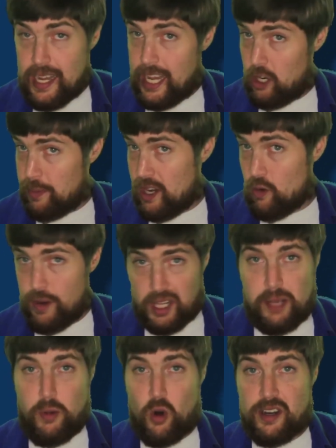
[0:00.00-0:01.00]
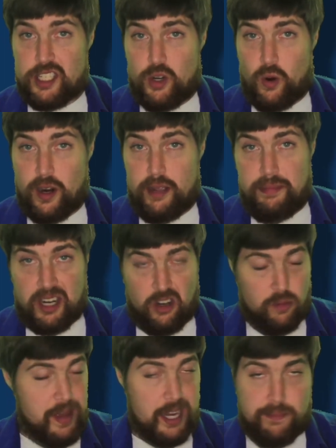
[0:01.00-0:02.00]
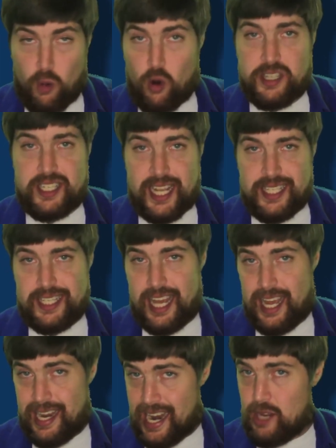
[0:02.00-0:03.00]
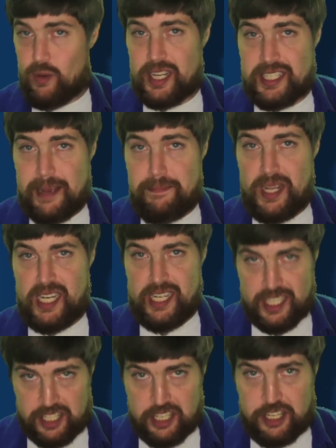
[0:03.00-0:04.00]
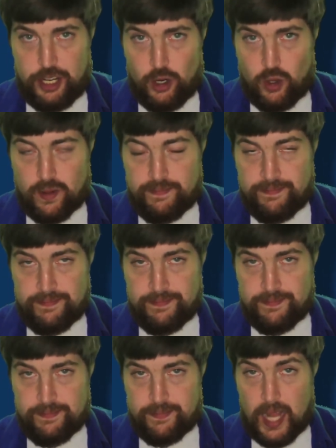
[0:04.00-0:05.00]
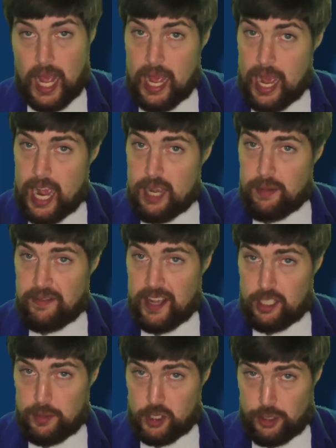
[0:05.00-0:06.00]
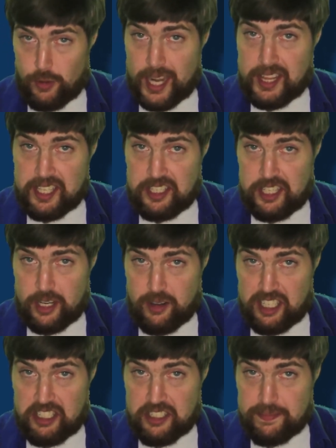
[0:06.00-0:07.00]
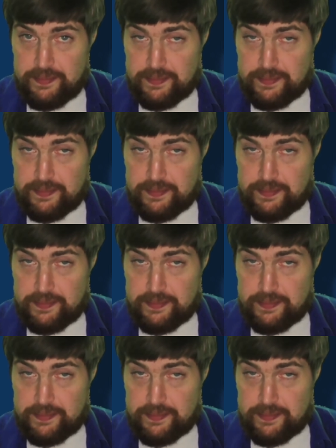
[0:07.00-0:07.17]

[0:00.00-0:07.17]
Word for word: It'll be a really boring story, but it'll make more sense than anyone except me needs it to. I am available to write this series